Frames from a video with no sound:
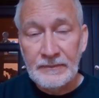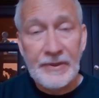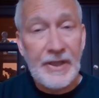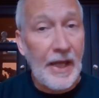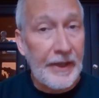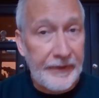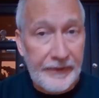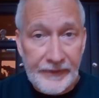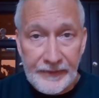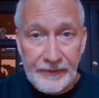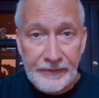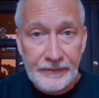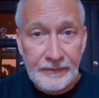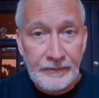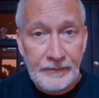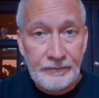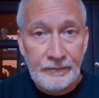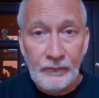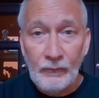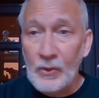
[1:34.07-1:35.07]
Yes,
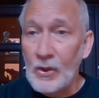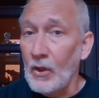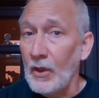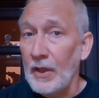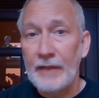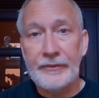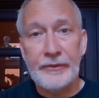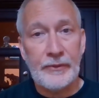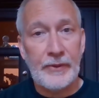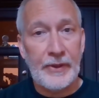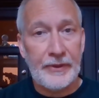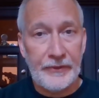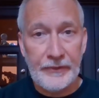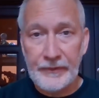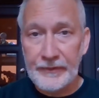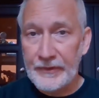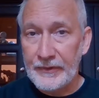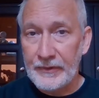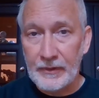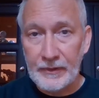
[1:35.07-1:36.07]
we all have
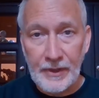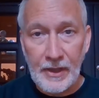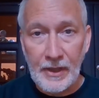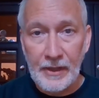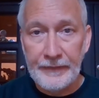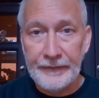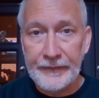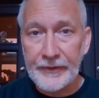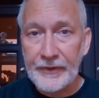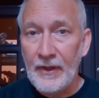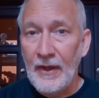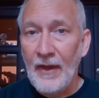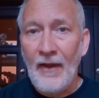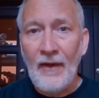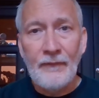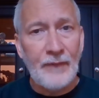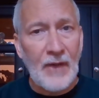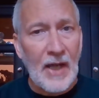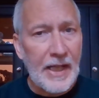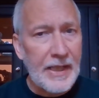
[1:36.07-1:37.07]
stressors in our lives:
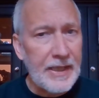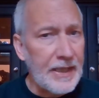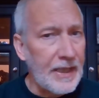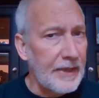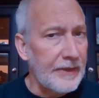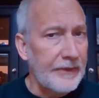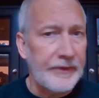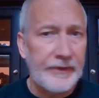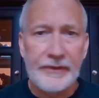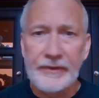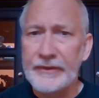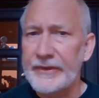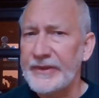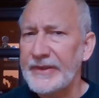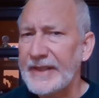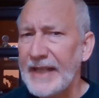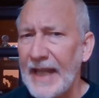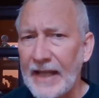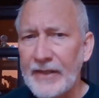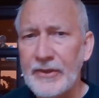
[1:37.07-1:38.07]
finances,
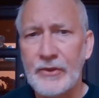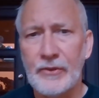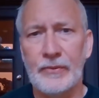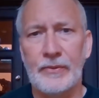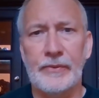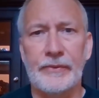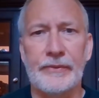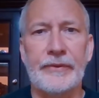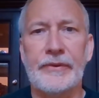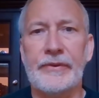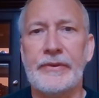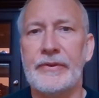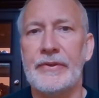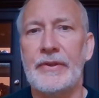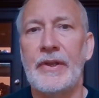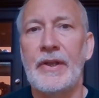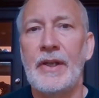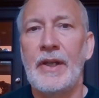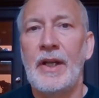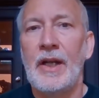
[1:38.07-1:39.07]

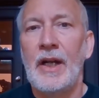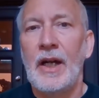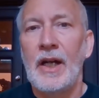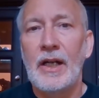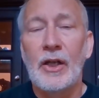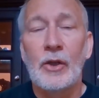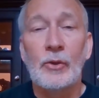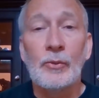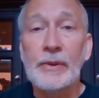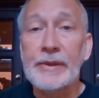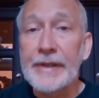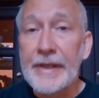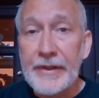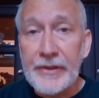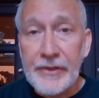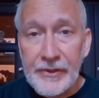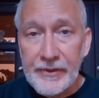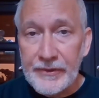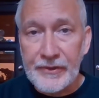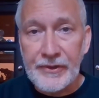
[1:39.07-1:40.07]
schedules,
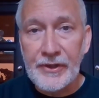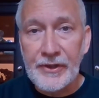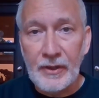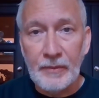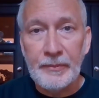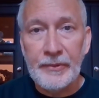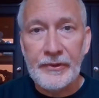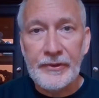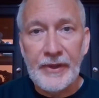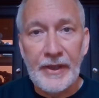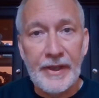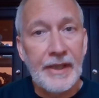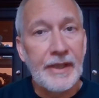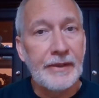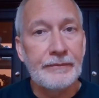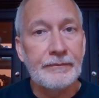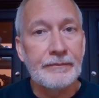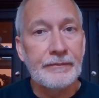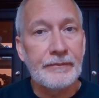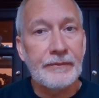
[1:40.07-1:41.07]
relationships,
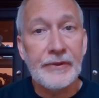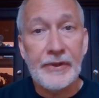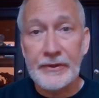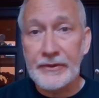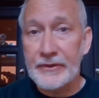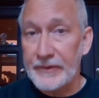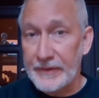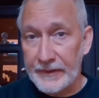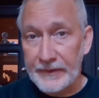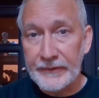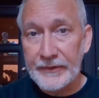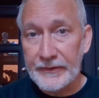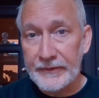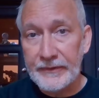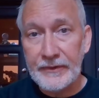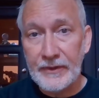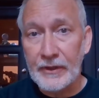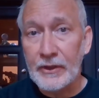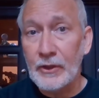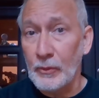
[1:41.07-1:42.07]
and such things
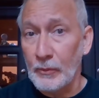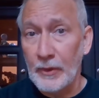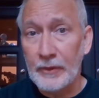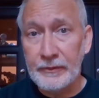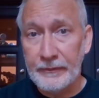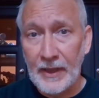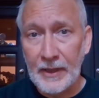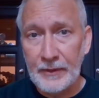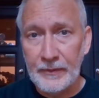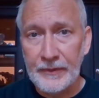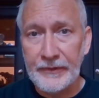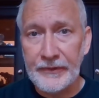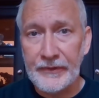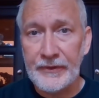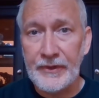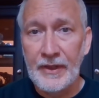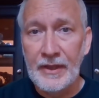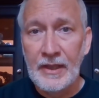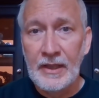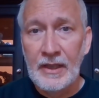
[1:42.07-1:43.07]
as the
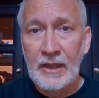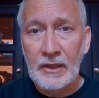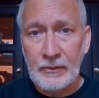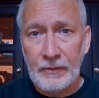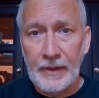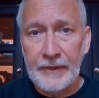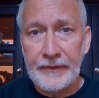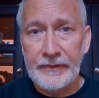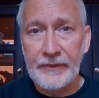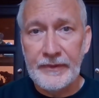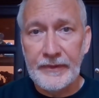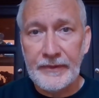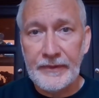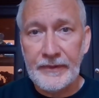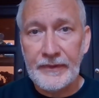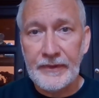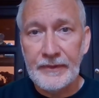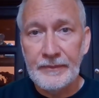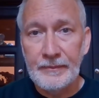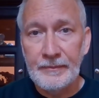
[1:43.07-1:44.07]
coronavirus
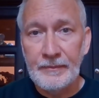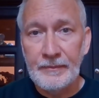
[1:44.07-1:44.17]
crisis.